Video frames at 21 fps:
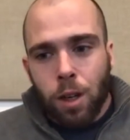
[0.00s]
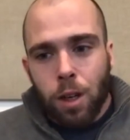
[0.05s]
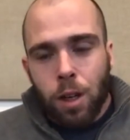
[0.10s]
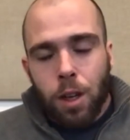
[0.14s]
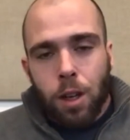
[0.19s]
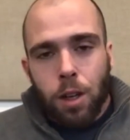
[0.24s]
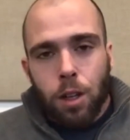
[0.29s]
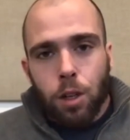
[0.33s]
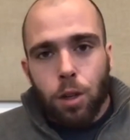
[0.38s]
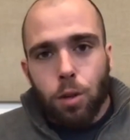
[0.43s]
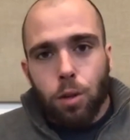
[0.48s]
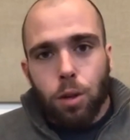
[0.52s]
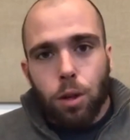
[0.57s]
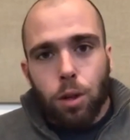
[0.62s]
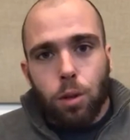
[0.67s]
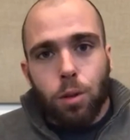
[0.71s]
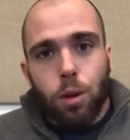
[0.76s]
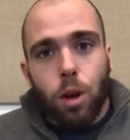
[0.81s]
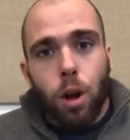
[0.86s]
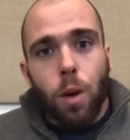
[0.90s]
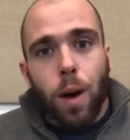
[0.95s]
you you
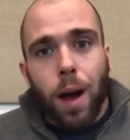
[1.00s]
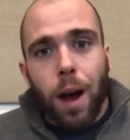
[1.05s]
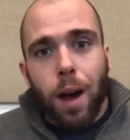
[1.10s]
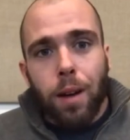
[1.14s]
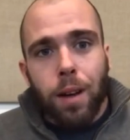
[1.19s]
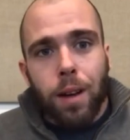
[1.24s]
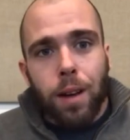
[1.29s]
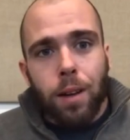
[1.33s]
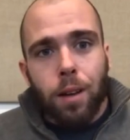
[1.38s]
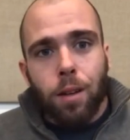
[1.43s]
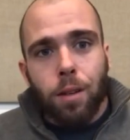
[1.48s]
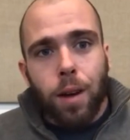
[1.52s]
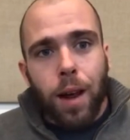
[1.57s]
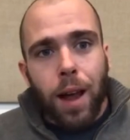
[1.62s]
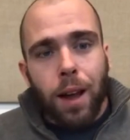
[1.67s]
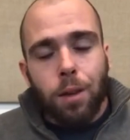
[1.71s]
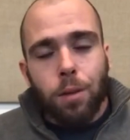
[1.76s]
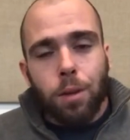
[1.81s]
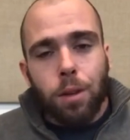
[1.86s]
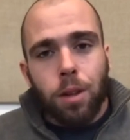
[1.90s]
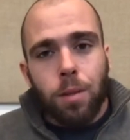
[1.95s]
know how to interact
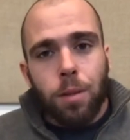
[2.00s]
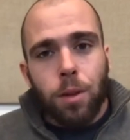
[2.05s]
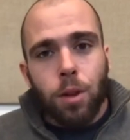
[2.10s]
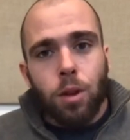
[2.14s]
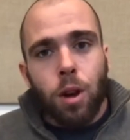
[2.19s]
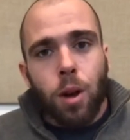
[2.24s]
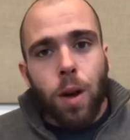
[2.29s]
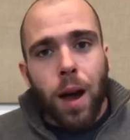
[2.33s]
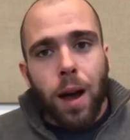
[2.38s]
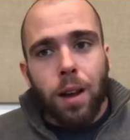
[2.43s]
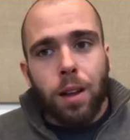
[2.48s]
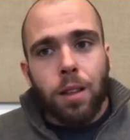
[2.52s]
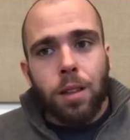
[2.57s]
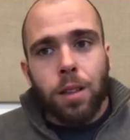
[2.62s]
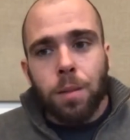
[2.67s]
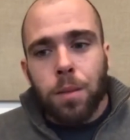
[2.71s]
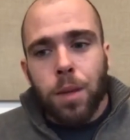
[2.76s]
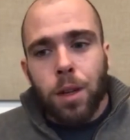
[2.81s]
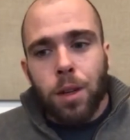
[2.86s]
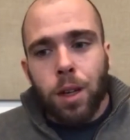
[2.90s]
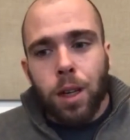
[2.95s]
with them, you know how to
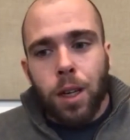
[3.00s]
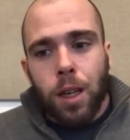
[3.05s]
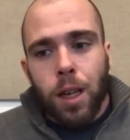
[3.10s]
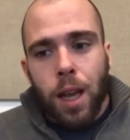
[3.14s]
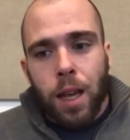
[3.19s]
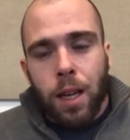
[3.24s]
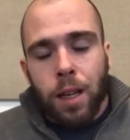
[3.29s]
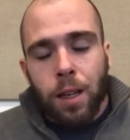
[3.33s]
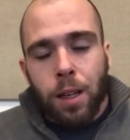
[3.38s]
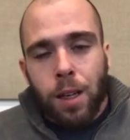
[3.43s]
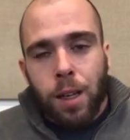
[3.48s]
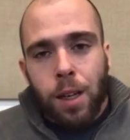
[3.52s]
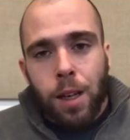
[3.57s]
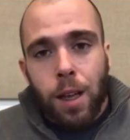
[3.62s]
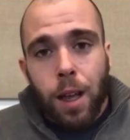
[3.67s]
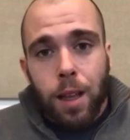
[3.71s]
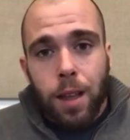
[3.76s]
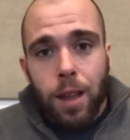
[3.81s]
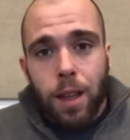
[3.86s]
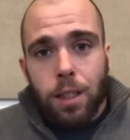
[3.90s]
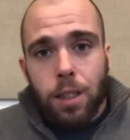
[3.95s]
communicate, and
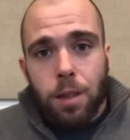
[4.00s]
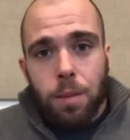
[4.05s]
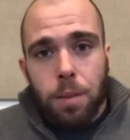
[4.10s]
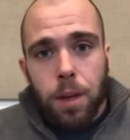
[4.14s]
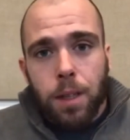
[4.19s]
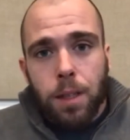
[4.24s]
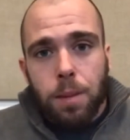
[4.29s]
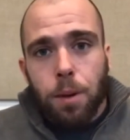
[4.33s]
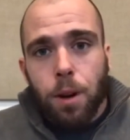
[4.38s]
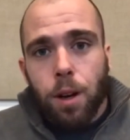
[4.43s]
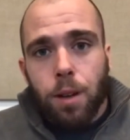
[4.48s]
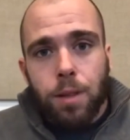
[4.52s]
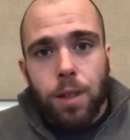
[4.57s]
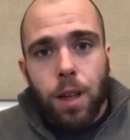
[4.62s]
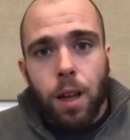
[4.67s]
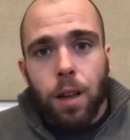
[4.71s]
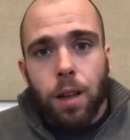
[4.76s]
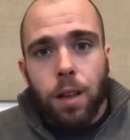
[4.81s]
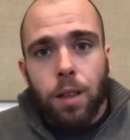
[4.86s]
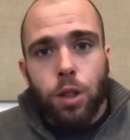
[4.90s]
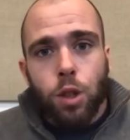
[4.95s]
that's the biggest part of telling
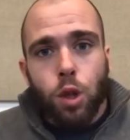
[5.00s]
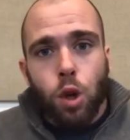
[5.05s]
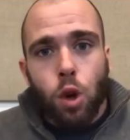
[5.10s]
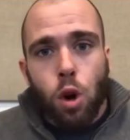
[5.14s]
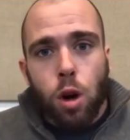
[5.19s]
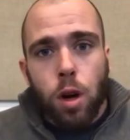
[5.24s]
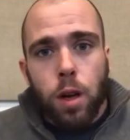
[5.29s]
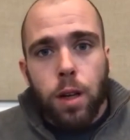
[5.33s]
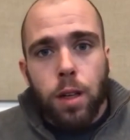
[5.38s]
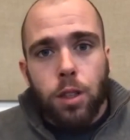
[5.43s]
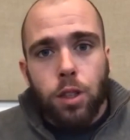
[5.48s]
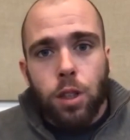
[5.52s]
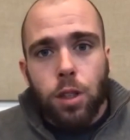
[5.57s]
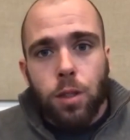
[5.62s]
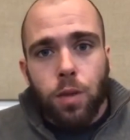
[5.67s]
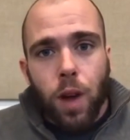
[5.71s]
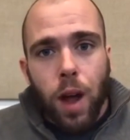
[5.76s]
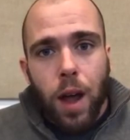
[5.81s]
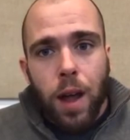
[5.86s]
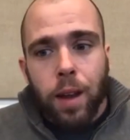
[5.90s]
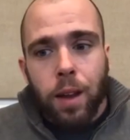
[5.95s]
a story is just
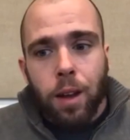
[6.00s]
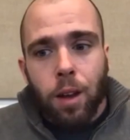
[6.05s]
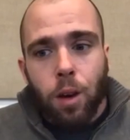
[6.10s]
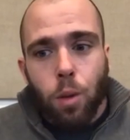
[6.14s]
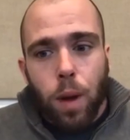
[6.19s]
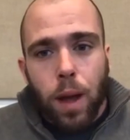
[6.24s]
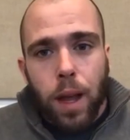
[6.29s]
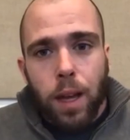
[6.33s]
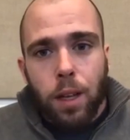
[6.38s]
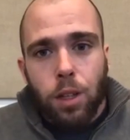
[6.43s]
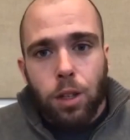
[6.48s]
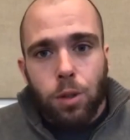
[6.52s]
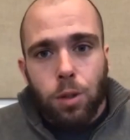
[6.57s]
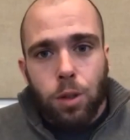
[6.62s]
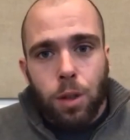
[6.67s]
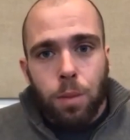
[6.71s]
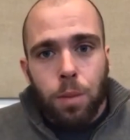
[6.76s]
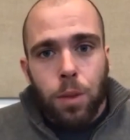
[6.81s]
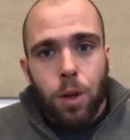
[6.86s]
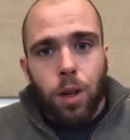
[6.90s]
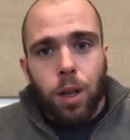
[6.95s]
finding a way to
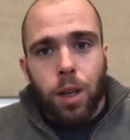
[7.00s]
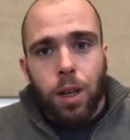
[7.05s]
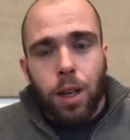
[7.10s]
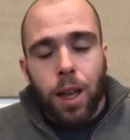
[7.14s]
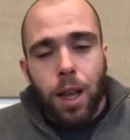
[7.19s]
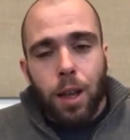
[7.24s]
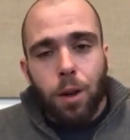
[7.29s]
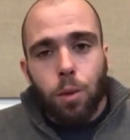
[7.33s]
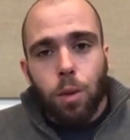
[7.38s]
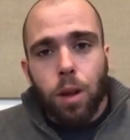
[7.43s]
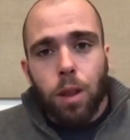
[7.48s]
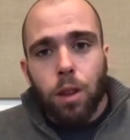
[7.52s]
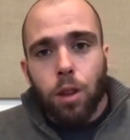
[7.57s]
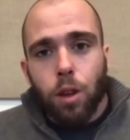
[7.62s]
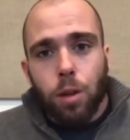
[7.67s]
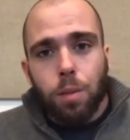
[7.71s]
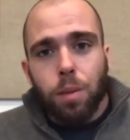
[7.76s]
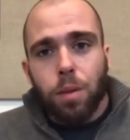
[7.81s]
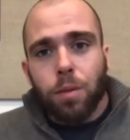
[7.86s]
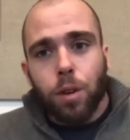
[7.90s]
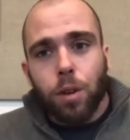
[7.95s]
communicate with your
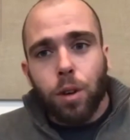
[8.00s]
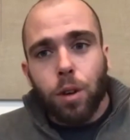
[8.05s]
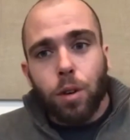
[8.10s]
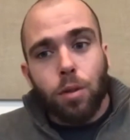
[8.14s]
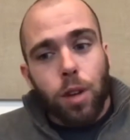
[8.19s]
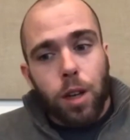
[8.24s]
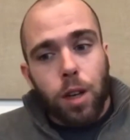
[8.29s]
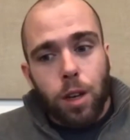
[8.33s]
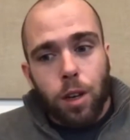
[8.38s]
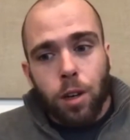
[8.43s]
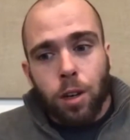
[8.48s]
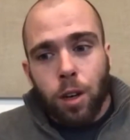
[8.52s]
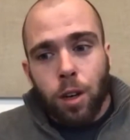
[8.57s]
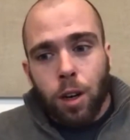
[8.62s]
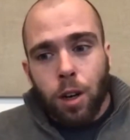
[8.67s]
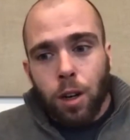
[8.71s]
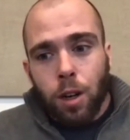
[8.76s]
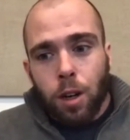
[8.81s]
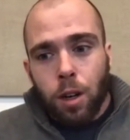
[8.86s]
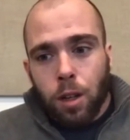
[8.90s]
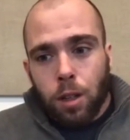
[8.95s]
preferred reader.
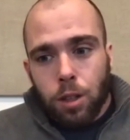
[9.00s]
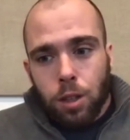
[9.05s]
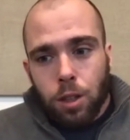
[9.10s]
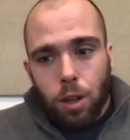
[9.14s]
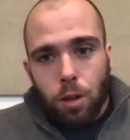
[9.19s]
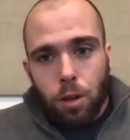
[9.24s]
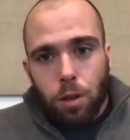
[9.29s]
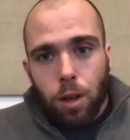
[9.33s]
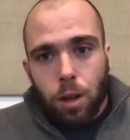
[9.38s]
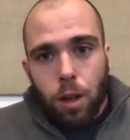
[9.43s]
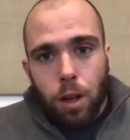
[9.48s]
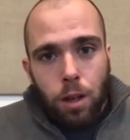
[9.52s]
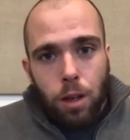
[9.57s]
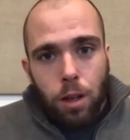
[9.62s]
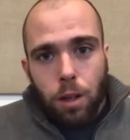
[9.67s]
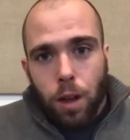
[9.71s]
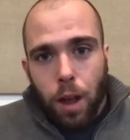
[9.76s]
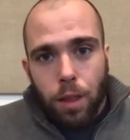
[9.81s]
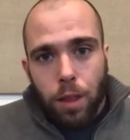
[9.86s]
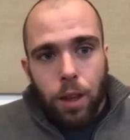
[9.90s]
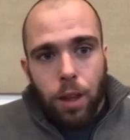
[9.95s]
So I
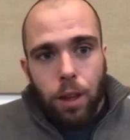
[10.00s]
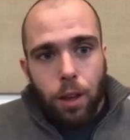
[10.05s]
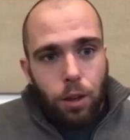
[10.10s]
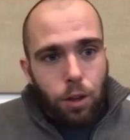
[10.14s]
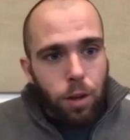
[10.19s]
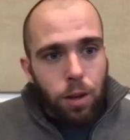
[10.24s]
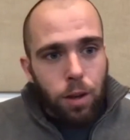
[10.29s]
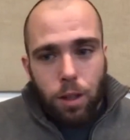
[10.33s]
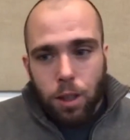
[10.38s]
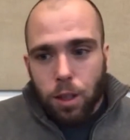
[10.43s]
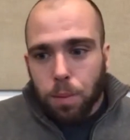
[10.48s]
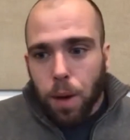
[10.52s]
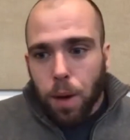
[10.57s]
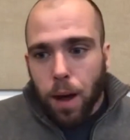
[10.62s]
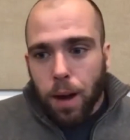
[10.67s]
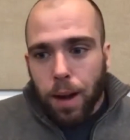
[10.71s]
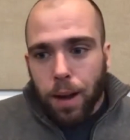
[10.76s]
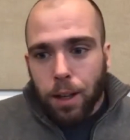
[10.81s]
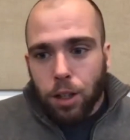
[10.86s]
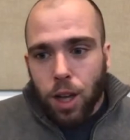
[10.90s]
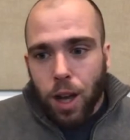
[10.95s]
think you're doing the spot
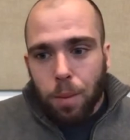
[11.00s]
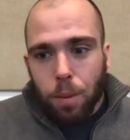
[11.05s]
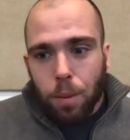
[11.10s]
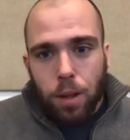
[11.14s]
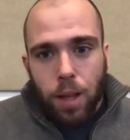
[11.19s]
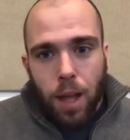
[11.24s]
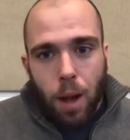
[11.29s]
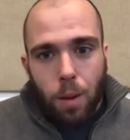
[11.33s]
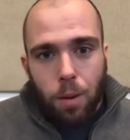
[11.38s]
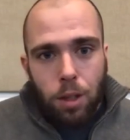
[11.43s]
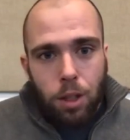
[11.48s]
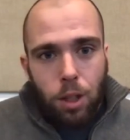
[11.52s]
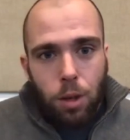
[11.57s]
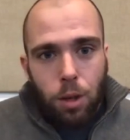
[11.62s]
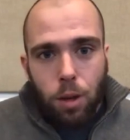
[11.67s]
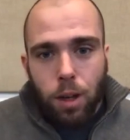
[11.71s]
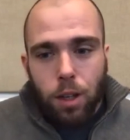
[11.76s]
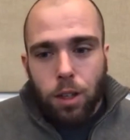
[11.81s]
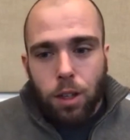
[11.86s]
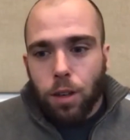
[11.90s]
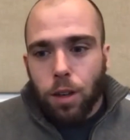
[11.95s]
on job with that one too.
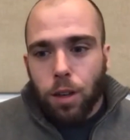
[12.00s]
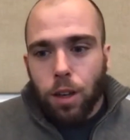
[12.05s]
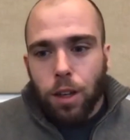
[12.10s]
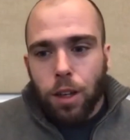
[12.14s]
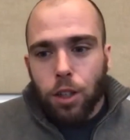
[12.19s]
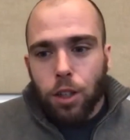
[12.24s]
Good, look at you